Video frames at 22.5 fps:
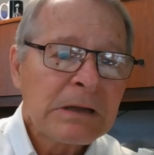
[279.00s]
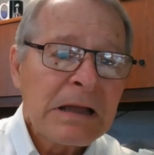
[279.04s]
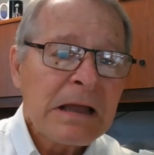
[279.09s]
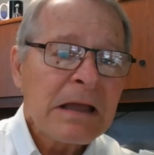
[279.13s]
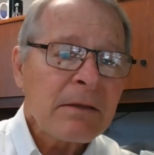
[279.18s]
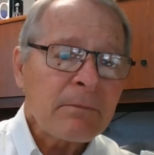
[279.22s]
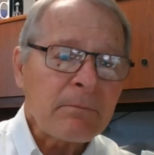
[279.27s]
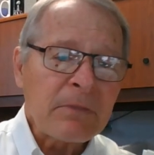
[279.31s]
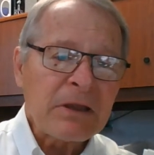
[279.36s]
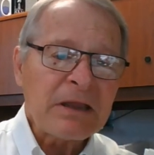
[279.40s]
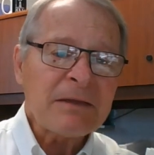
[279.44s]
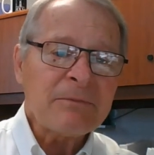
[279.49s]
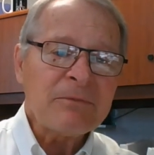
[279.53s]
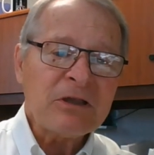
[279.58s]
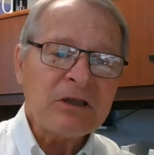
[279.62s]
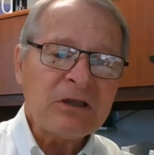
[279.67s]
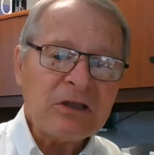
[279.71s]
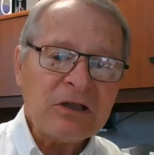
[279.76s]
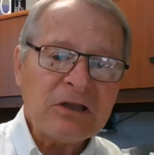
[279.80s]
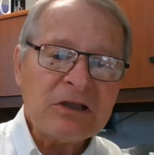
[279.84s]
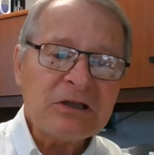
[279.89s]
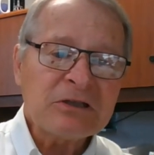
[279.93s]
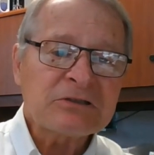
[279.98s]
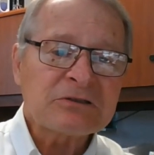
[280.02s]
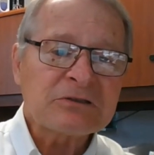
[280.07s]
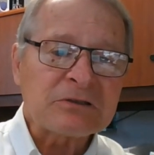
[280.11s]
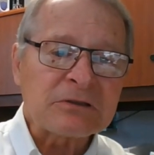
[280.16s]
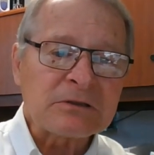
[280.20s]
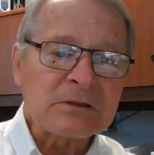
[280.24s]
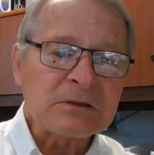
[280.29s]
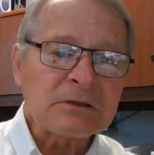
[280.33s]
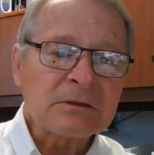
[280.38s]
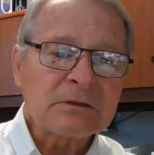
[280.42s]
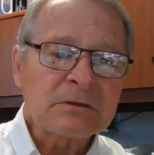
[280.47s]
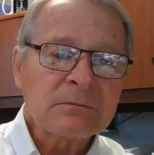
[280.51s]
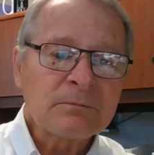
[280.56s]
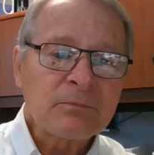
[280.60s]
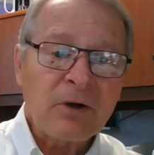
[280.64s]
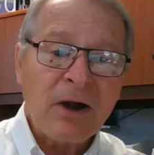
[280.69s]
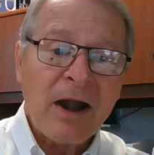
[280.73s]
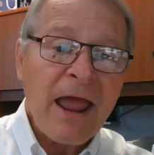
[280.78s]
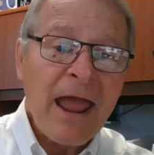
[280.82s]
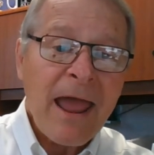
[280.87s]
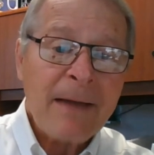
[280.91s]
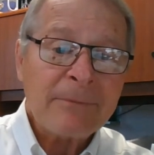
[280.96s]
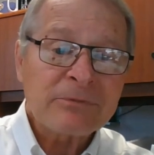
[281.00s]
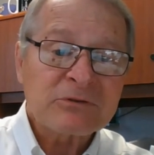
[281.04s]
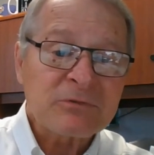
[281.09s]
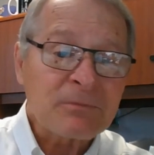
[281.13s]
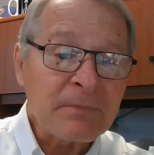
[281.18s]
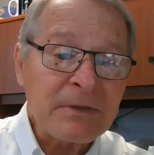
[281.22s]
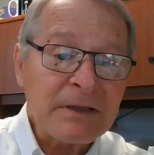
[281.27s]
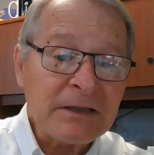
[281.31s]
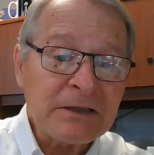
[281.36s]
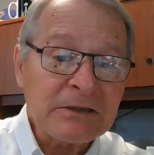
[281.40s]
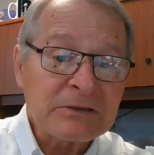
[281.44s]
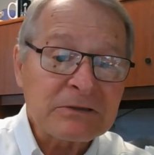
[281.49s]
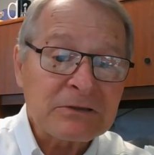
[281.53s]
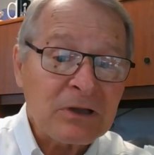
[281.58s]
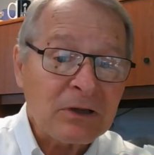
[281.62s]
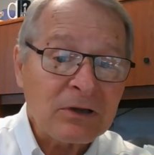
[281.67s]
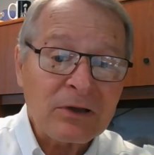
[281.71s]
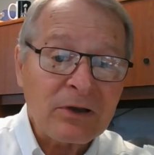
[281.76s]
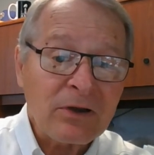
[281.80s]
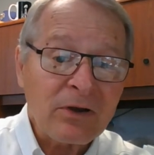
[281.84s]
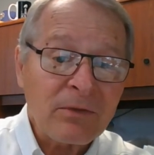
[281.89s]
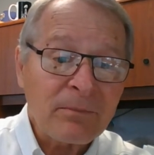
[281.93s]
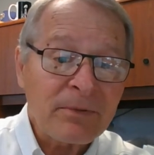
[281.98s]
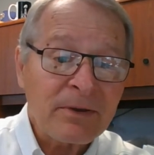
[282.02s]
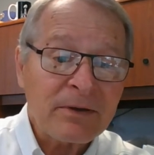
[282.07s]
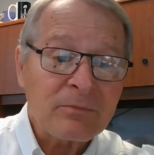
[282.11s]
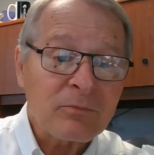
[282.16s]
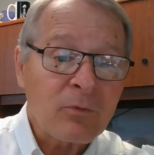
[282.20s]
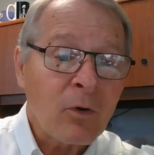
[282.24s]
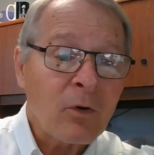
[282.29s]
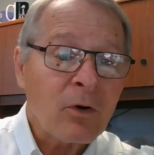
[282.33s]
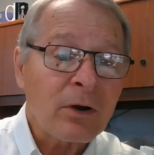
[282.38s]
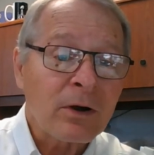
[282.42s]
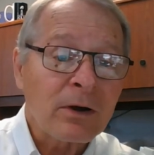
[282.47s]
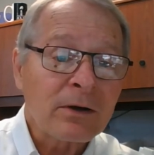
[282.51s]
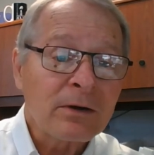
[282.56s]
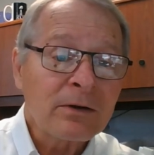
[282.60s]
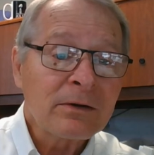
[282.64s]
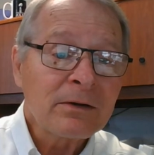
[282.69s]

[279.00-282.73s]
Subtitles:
Maybe Easter perhaps means a little bit more.